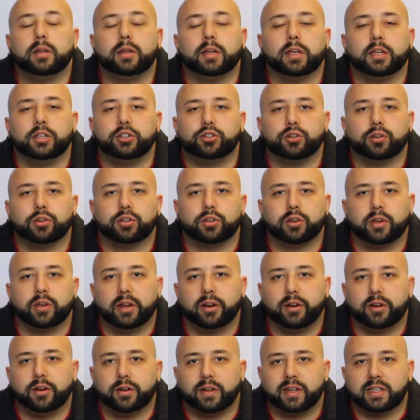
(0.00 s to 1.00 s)
Ensure your
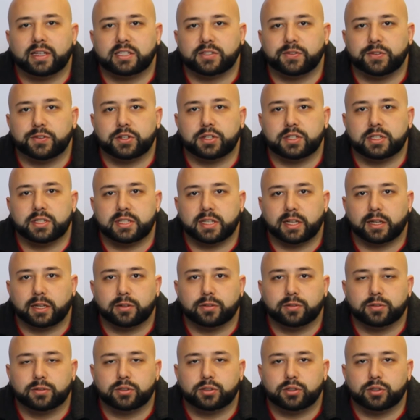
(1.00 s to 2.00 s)
aerial has sufficient
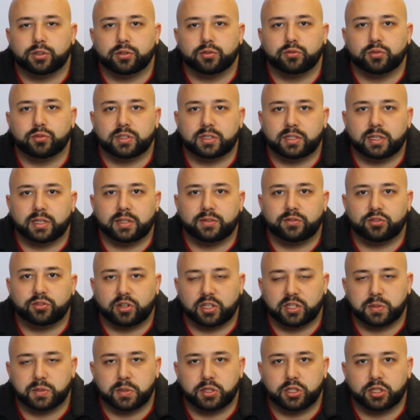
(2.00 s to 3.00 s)
signal to receive
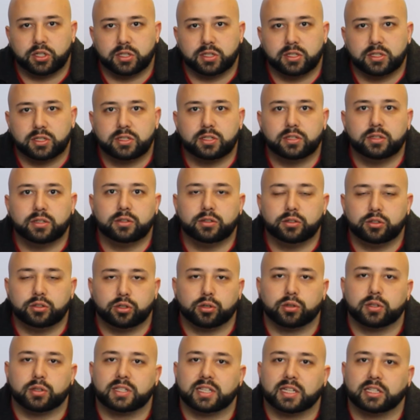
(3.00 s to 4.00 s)
transmissions
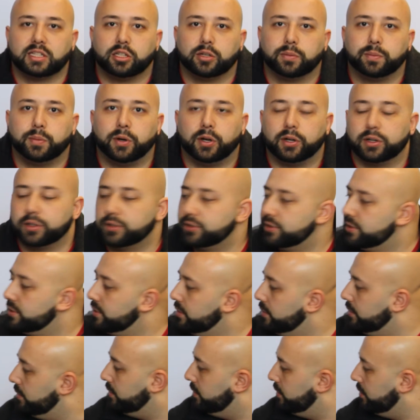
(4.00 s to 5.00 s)
to the set-top
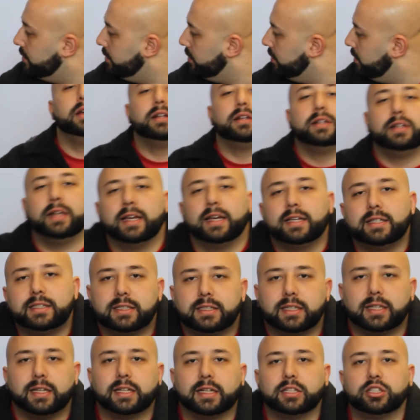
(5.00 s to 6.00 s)
box.
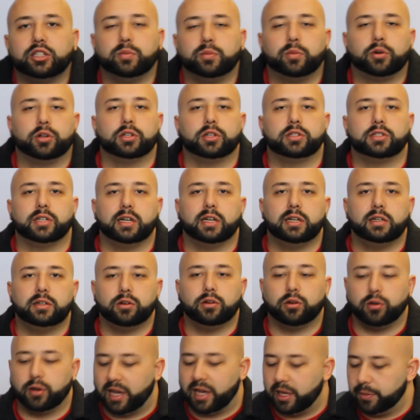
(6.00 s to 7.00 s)
Next, connect your monitor
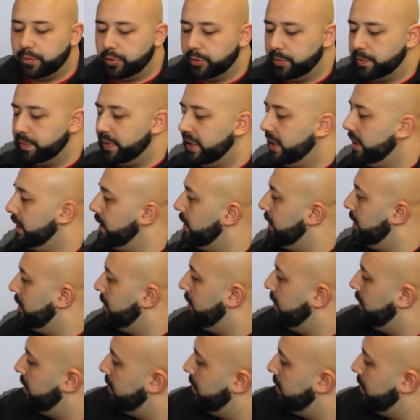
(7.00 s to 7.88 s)
or output B